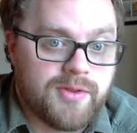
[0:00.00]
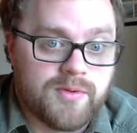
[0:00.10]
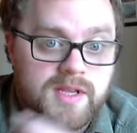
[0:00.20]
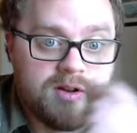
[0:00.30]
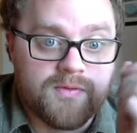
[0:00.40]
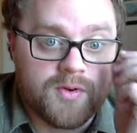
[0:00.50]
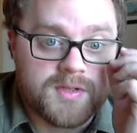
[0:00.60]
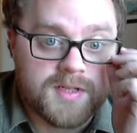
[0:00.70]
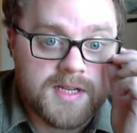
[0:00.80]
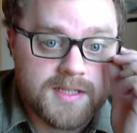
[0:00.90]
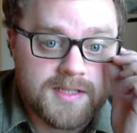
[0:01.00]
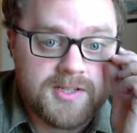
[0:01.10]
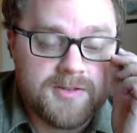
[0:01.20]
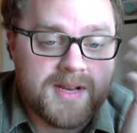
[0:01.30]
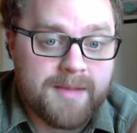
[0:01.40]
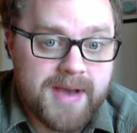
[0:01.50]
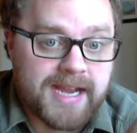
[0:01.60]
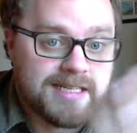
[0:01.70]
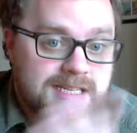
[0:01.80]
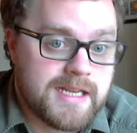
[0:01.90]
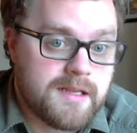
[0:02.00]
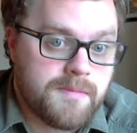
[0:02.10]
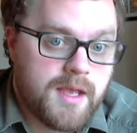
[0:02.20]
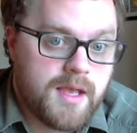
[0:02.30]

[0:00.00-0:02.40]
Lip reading: through the university system and MIT.